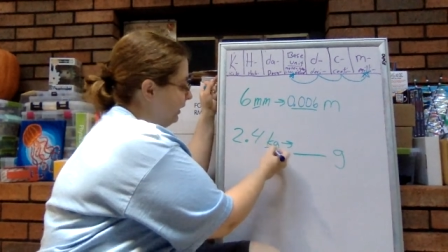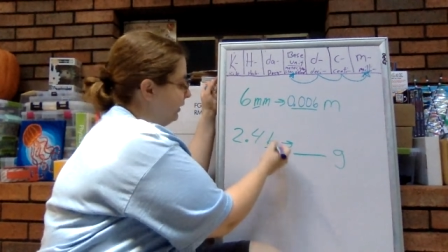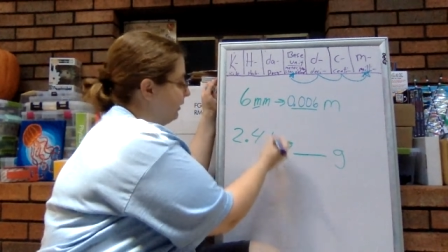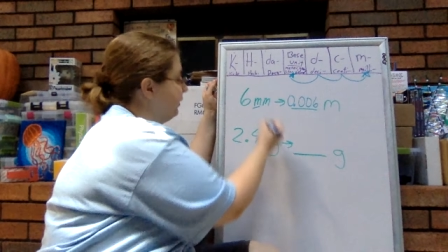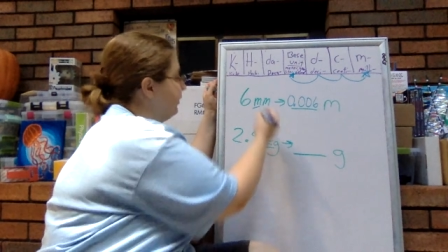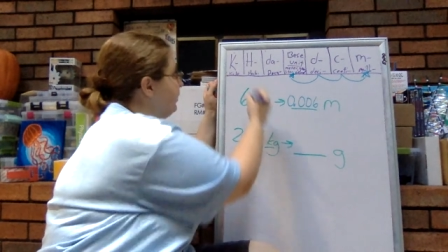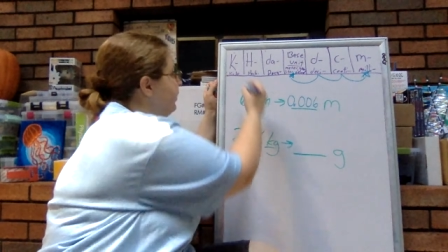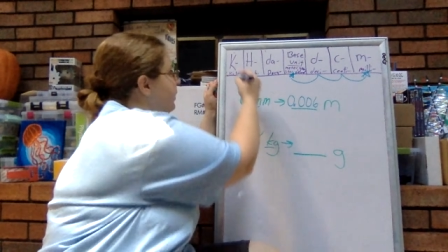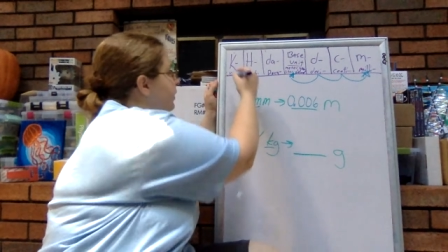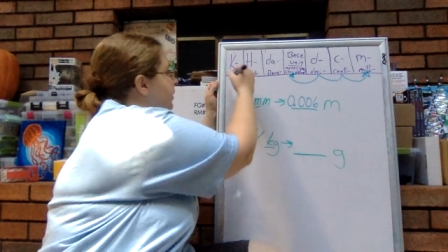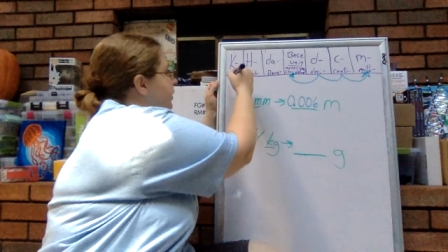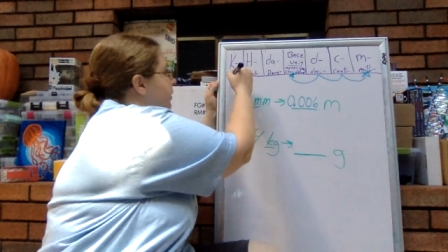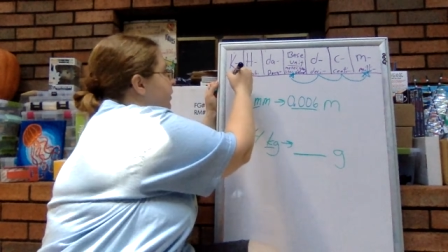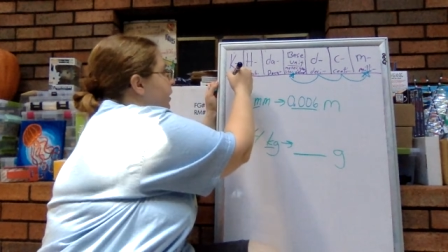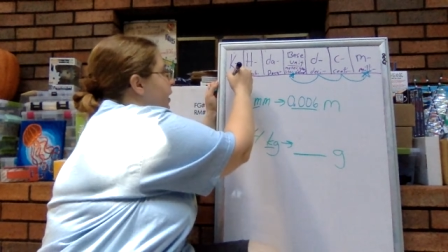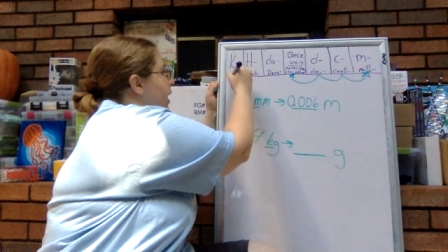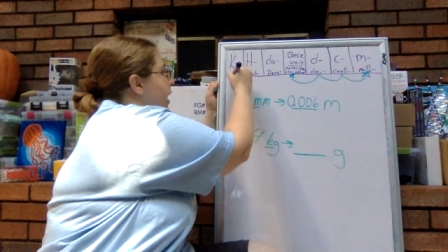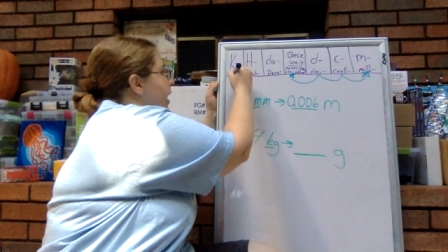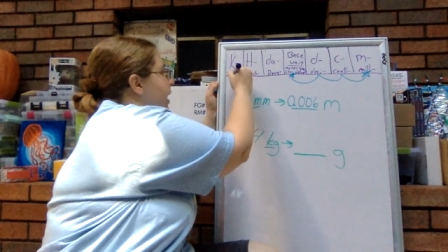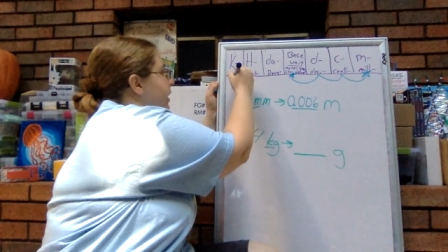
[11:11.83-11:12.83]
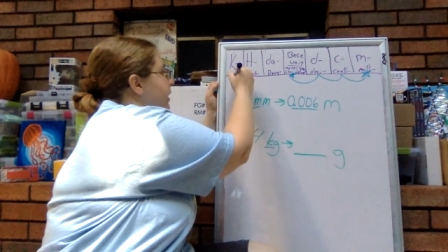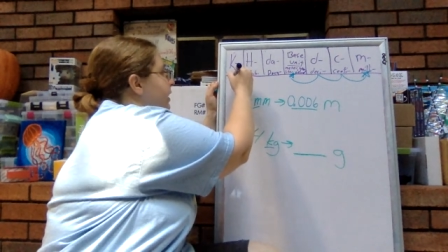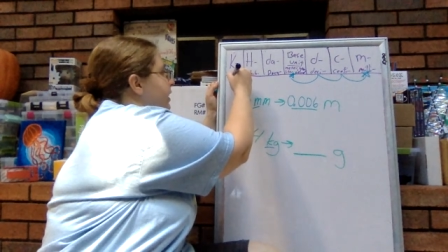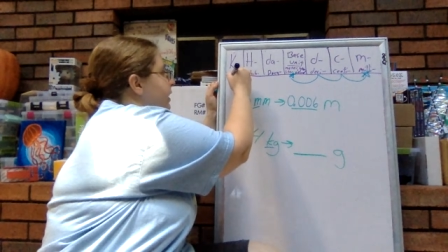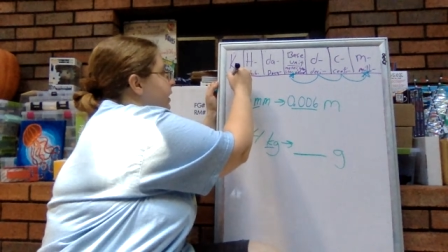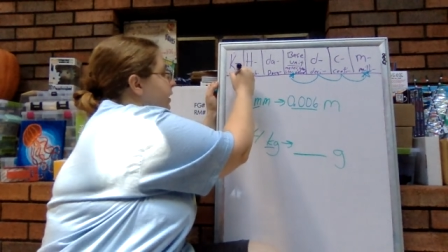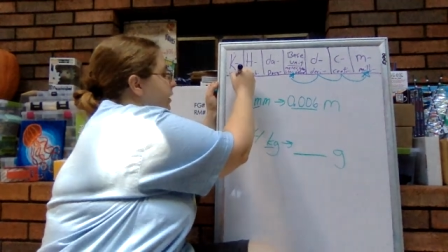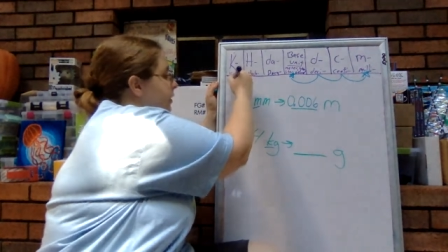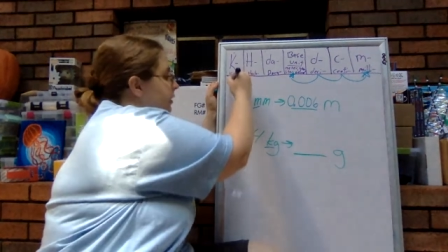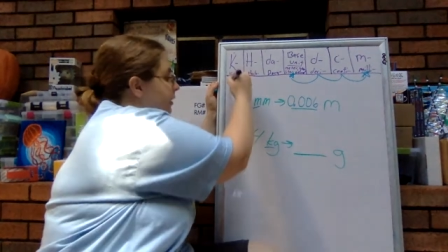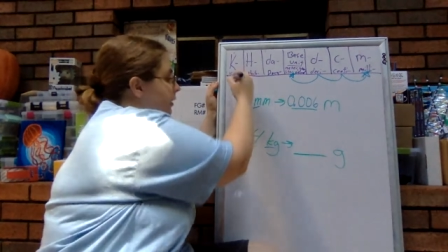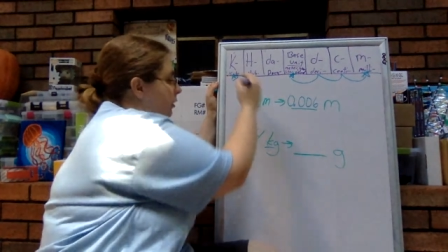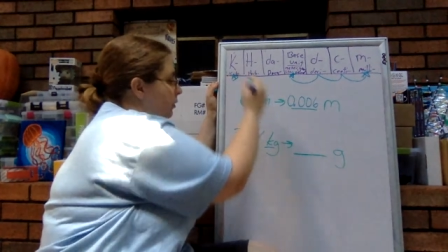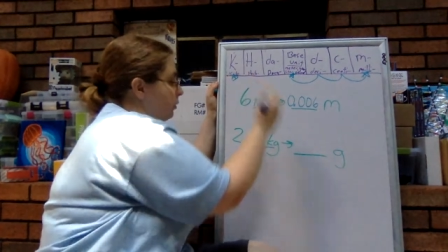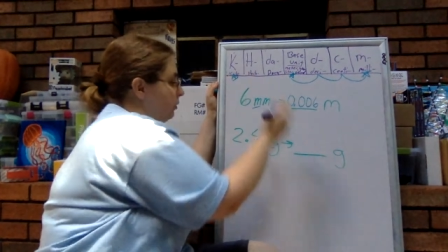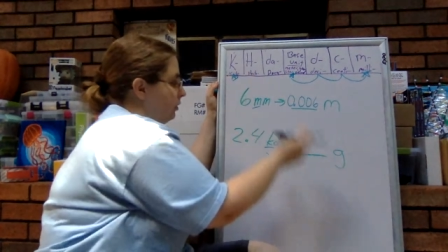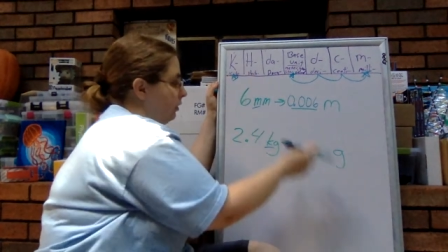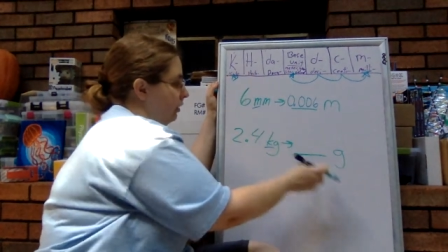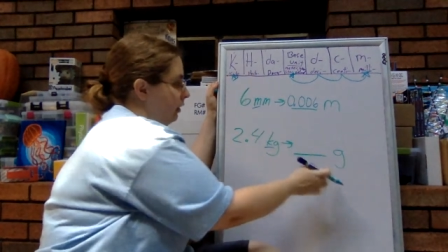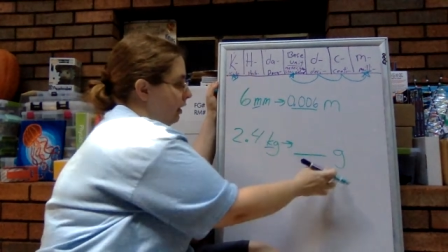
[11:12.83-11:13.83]
here at
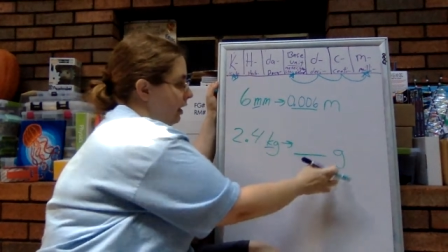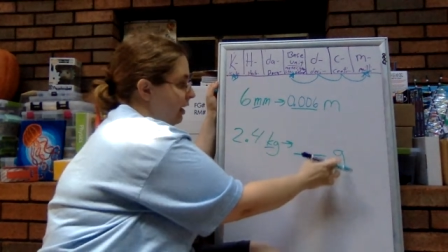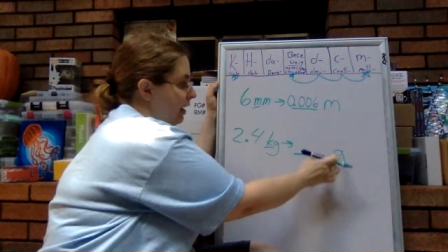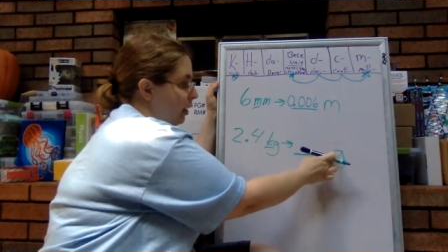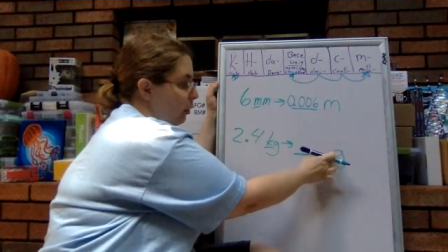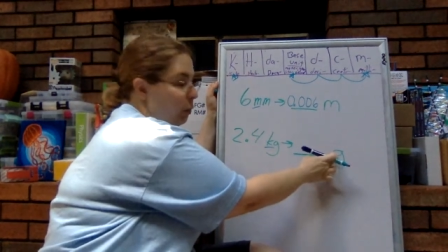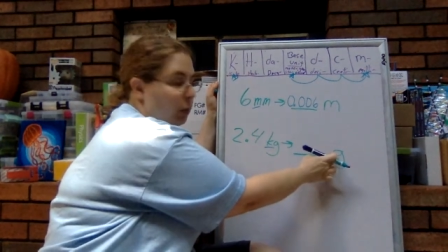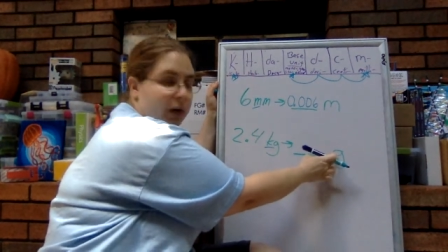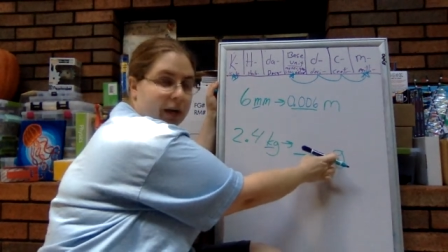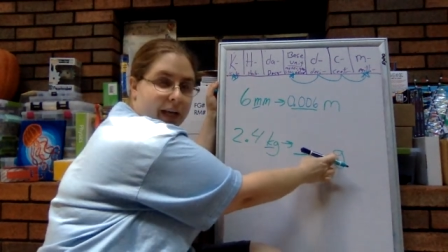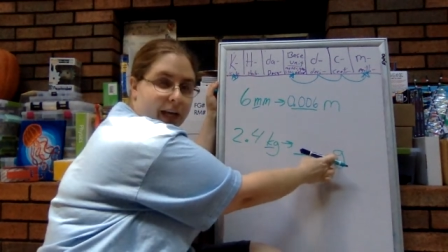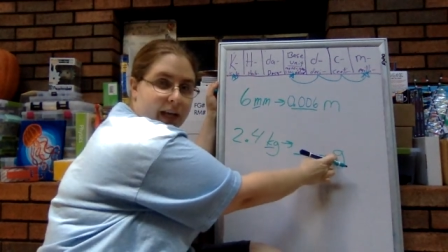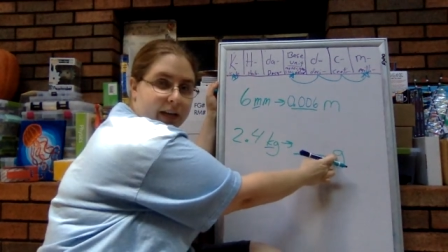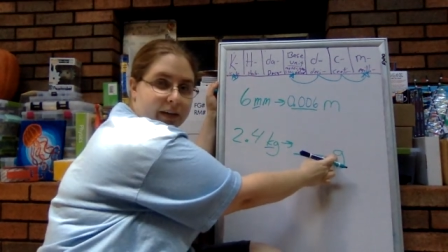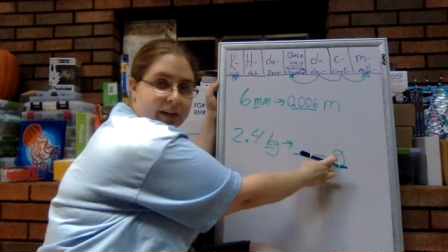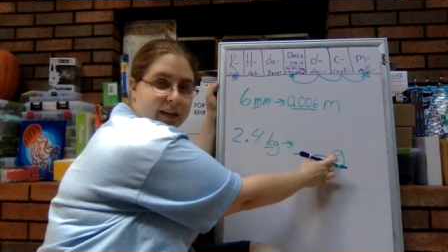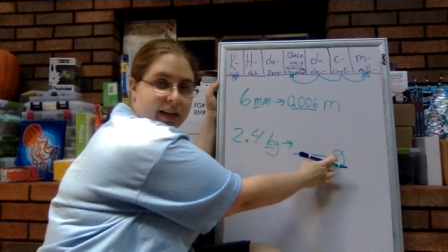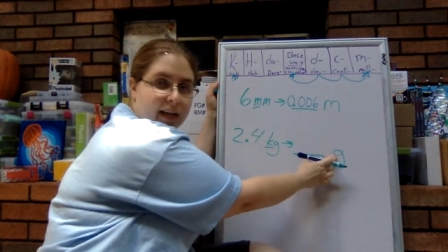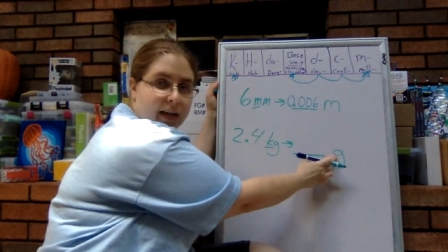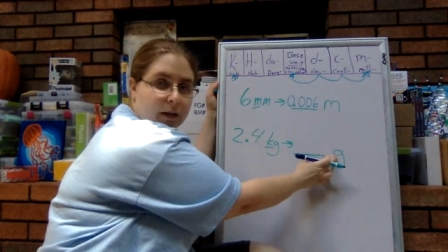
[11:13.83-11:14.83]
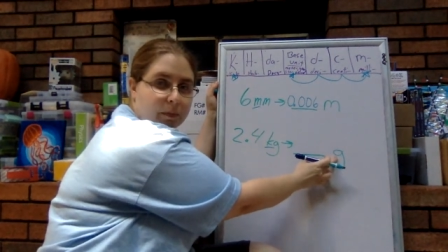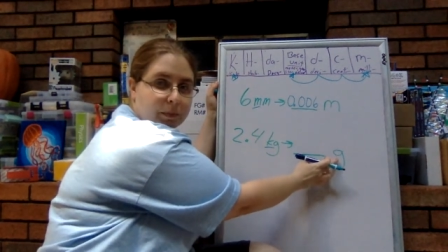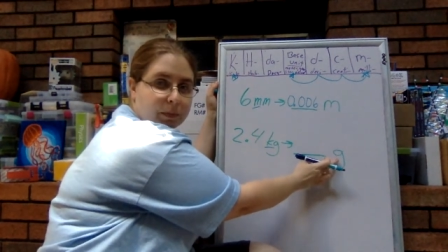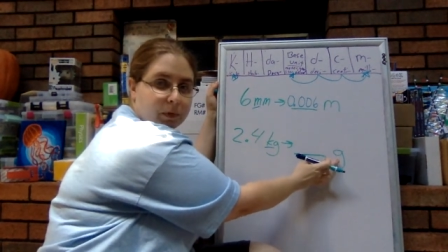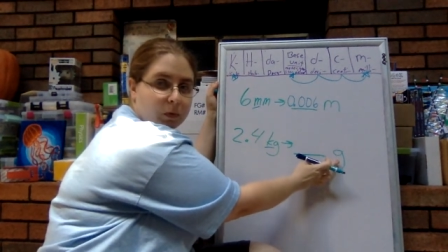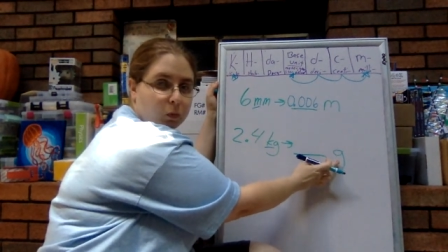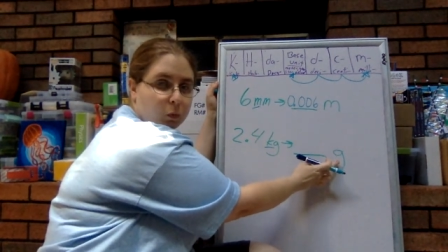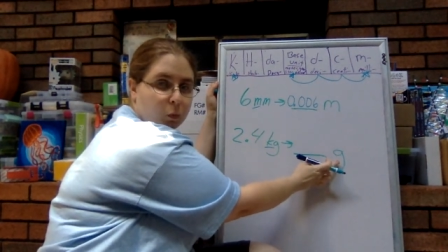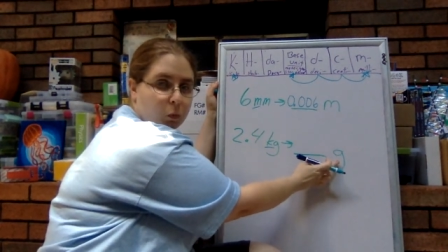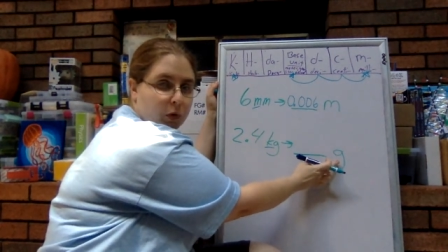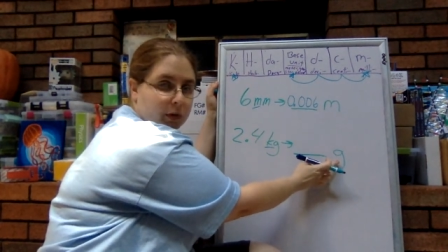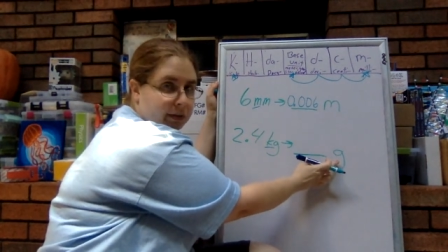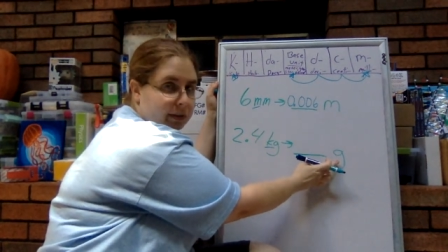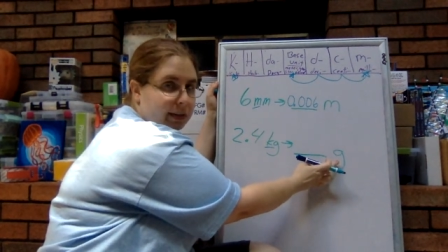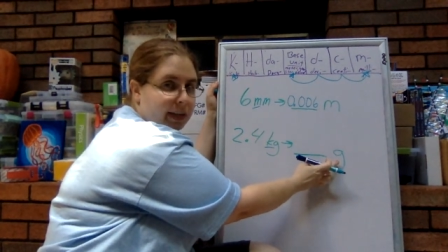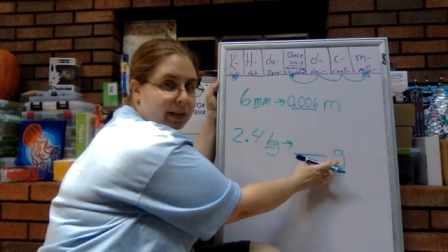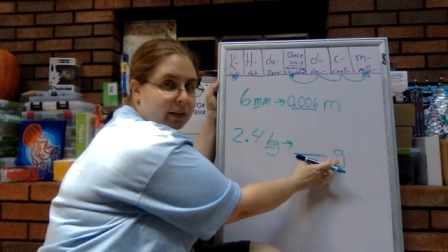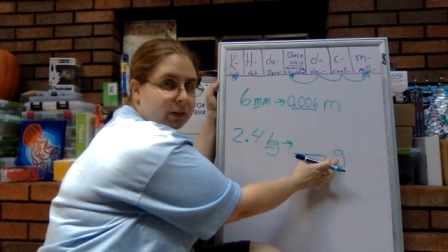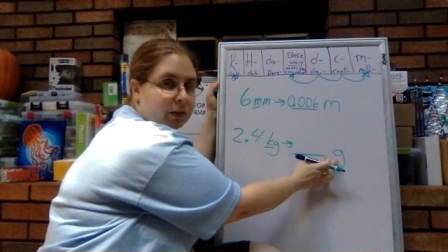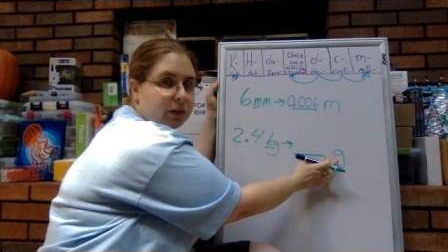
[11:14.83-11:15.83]
kilo and I want to end up, one
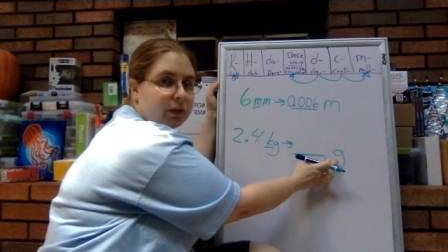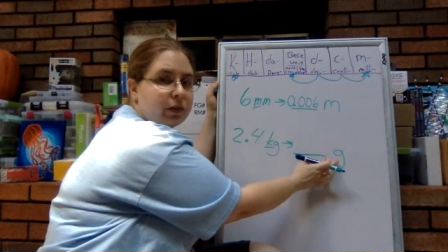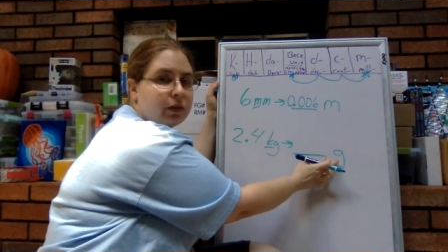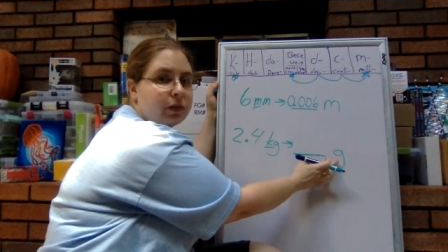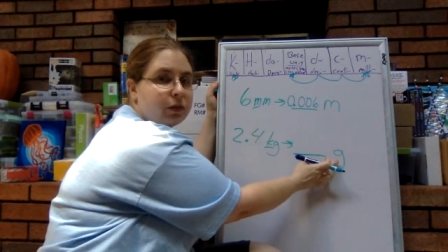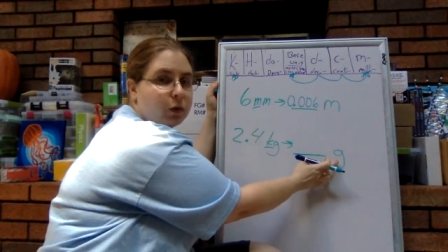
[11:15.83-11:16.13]
letter,